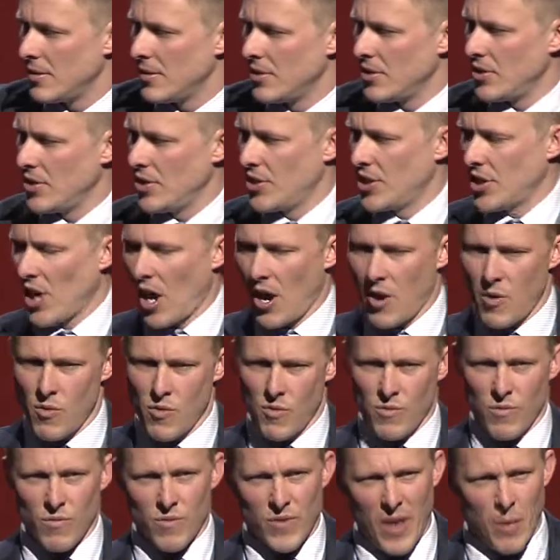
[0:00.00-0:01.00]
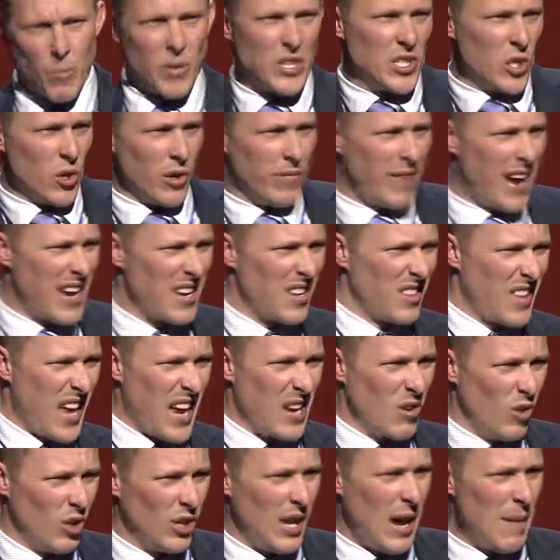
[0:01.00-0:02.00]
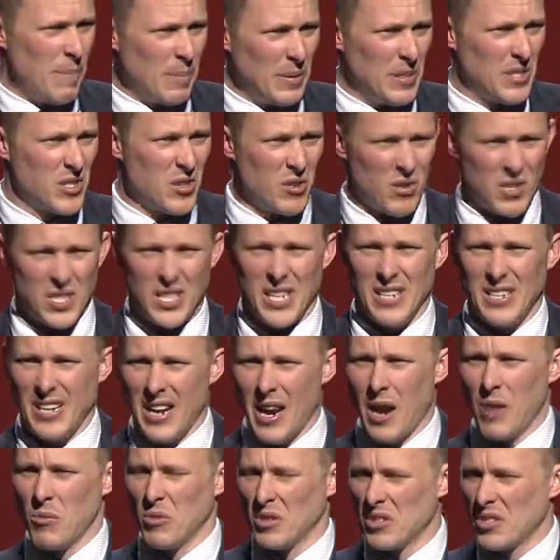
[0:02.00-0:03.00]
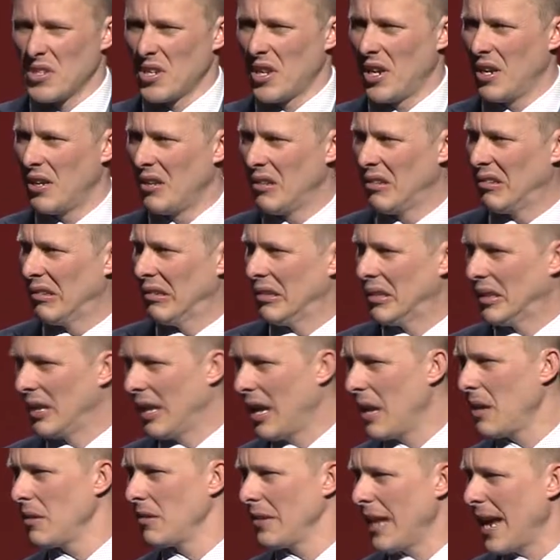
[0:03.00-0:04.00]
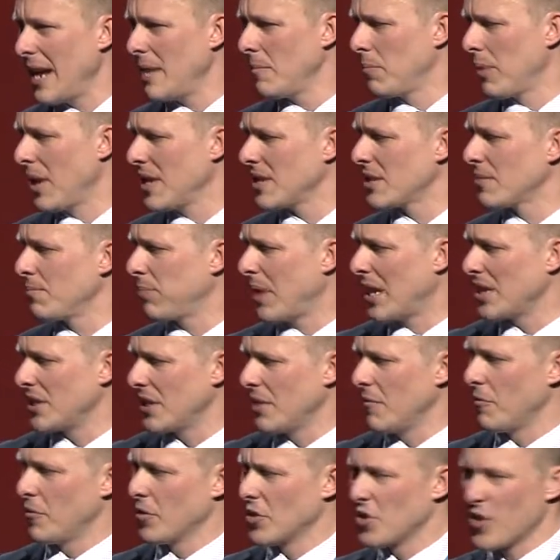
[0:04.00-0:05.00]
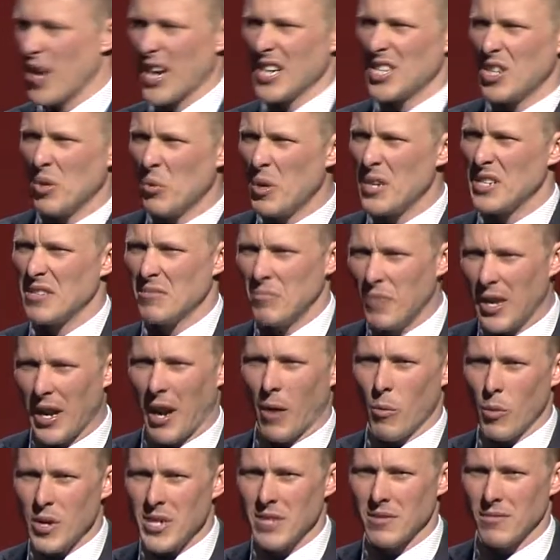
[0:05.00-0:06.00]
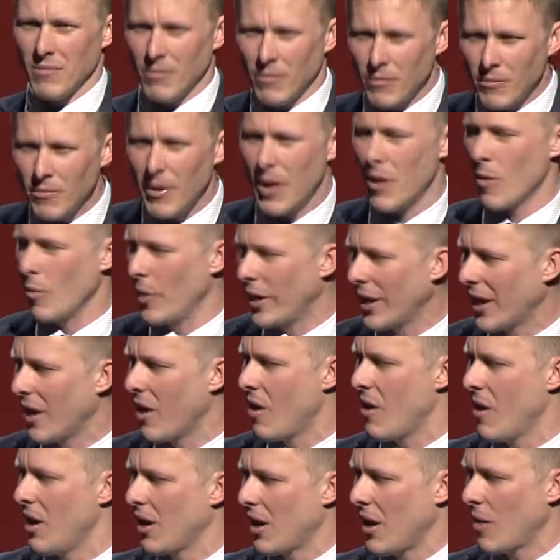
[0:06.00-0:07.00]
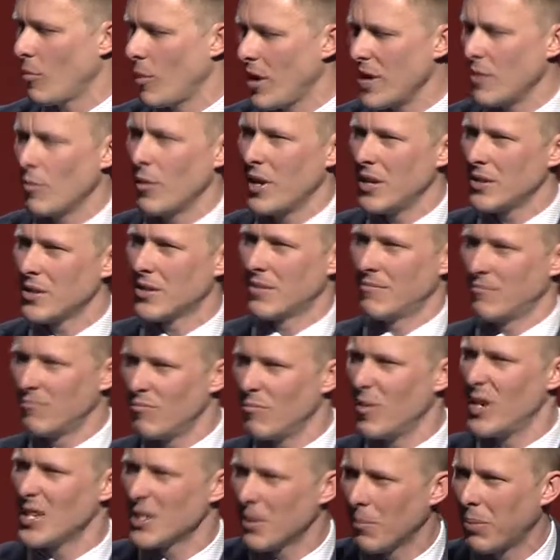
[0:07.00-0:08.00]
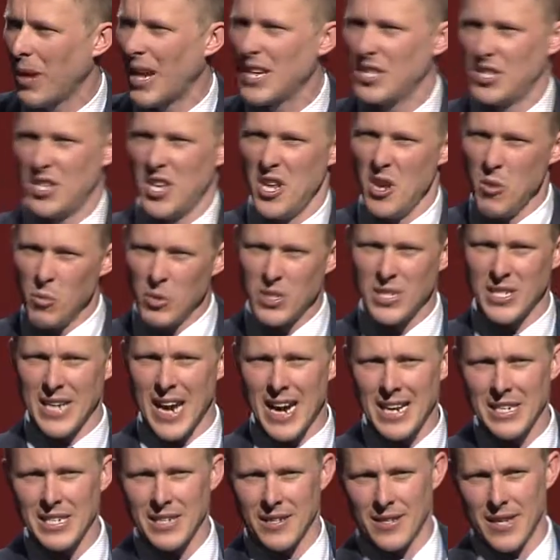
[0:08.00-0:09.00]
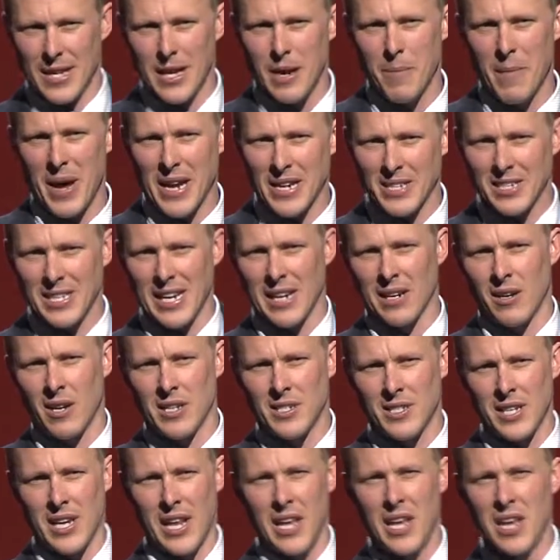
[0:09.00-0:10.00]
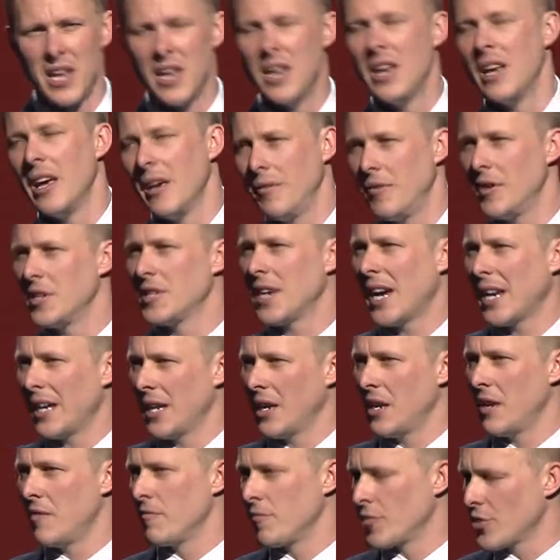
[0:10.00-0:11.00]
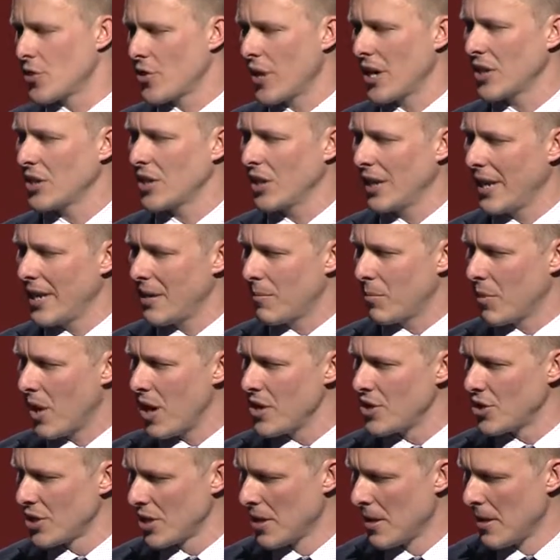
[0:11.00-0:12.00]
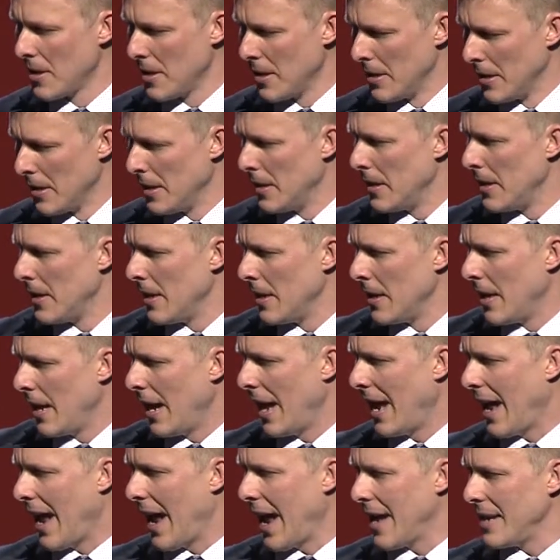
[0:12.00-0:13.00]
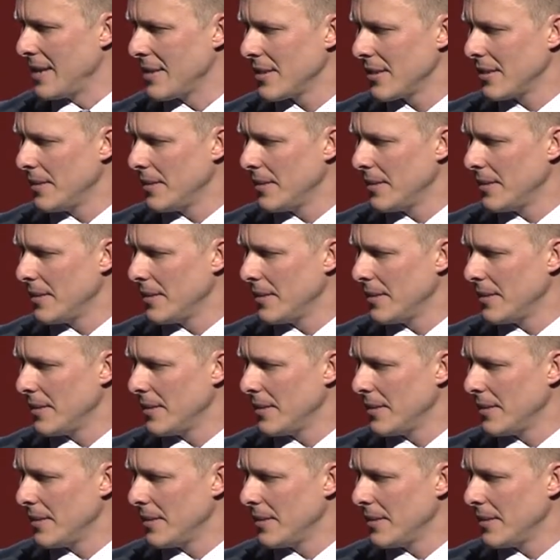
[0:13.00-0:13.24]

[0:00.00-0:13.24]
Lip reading: So then we sort of added that all up and sort of said, land plus infrastructure. Where are we going to highlight? Where's the place that you would start to think about a satellite city if you're taking an infrastructure-led approach? And